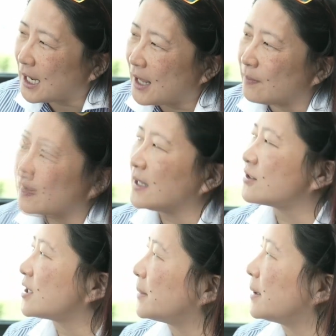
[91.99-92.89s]
And and
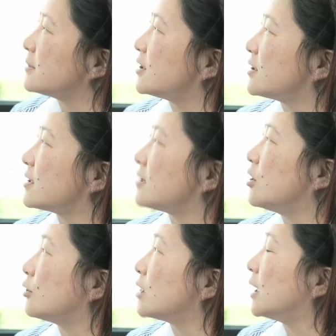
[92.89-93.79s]
sometimes there's this
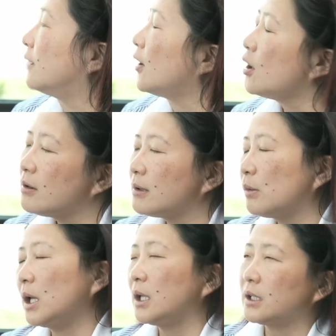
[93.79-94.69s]
notion of, oh,
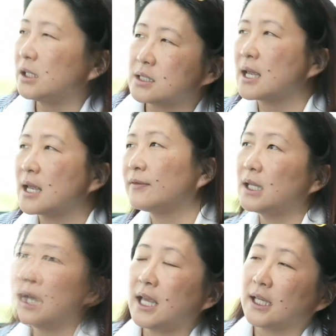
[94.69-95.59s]
well, you just have to
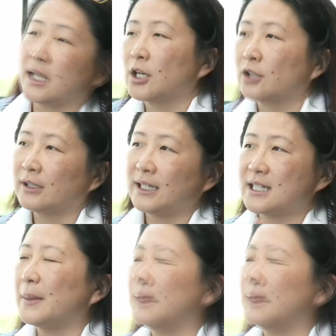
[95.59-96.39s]
like create time.